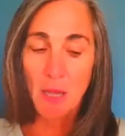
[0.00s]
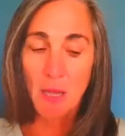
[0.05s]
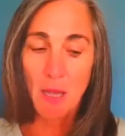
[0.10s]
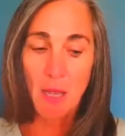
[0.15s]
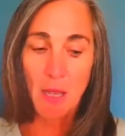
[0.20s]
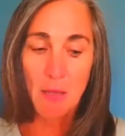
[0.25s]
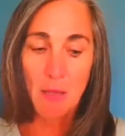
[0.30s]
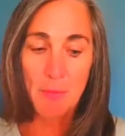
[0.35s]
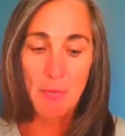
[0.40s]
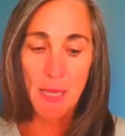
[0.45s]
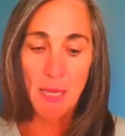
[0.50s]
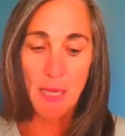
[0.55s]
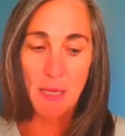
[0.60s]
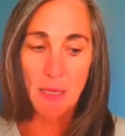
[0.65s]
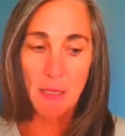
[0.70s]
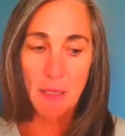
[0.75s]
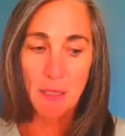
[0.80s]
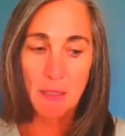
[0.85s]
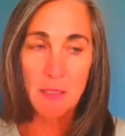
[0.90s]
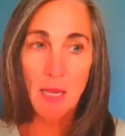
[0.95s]

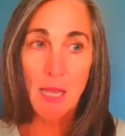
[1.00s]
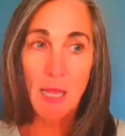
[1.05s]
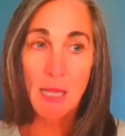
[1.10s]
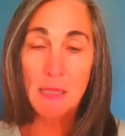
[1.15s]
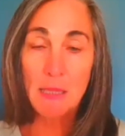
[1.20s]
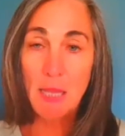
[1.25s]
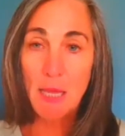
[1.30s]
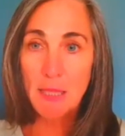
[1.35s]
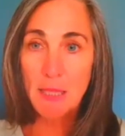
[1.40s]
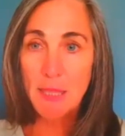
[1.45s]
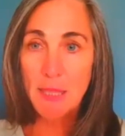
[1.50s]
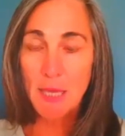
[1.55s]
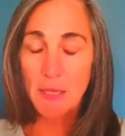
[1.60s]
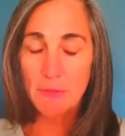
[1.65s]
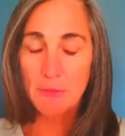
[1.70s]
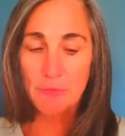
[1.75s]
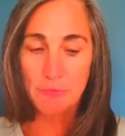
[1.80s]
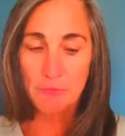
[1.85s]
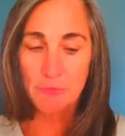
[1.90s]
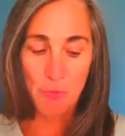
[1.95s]
And I like
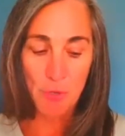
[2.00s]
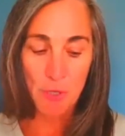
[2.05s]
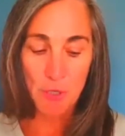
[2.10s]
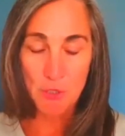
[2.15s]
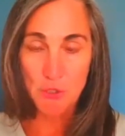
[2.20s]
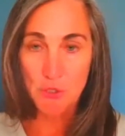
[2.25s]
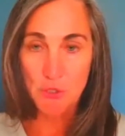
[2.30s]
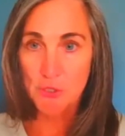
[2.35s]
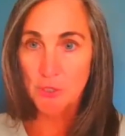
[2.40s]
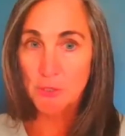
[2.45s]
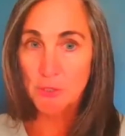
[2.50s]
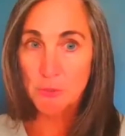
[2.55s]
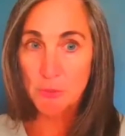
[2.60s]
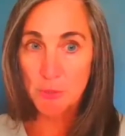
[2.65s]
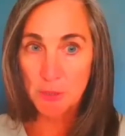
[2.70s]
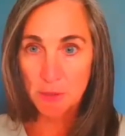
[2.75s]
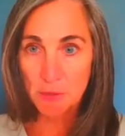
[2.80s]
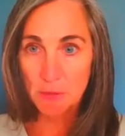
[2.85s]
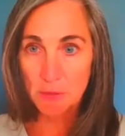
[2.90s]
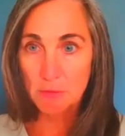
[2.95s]
that for
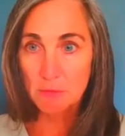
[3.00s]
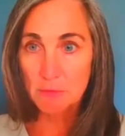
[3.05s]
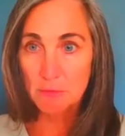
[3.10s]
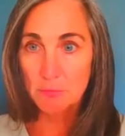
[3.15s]
children